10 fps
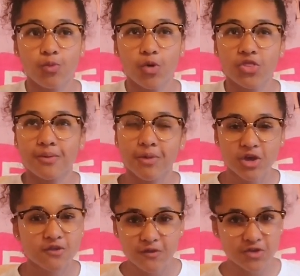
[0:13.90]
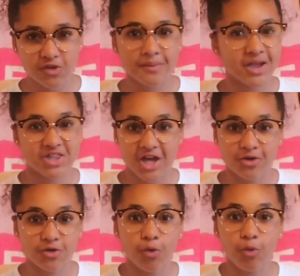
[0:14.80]
got the most views on my
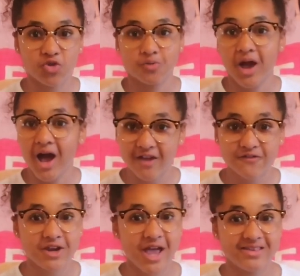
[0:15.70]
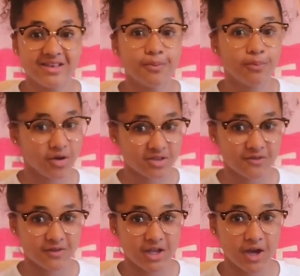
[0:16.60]
channel was my iPhone SE
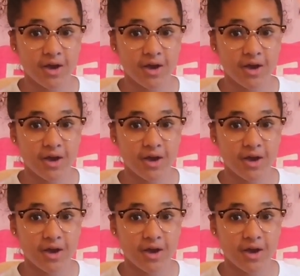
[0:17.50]
unboxing video,